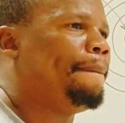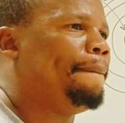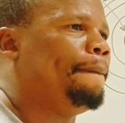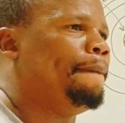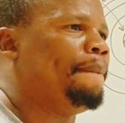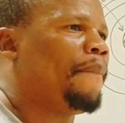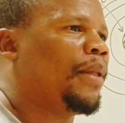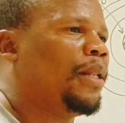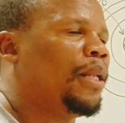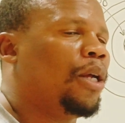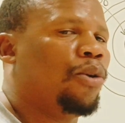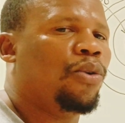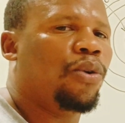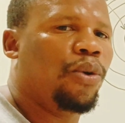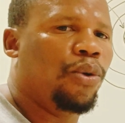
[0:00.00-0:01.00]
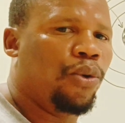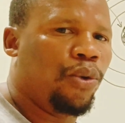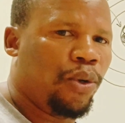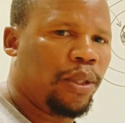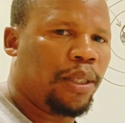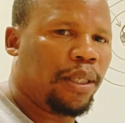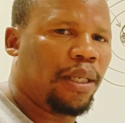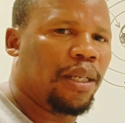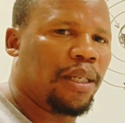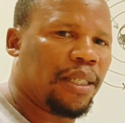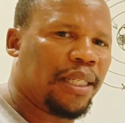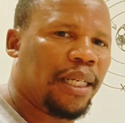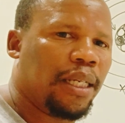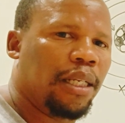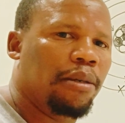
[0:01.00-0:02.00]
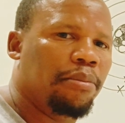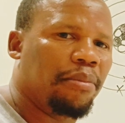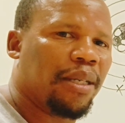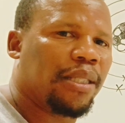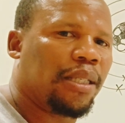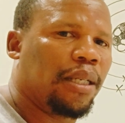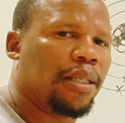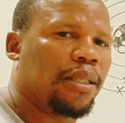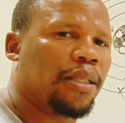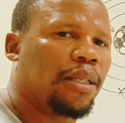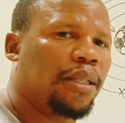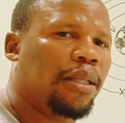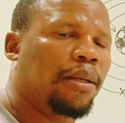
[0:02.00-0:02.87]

they're not entirely massless,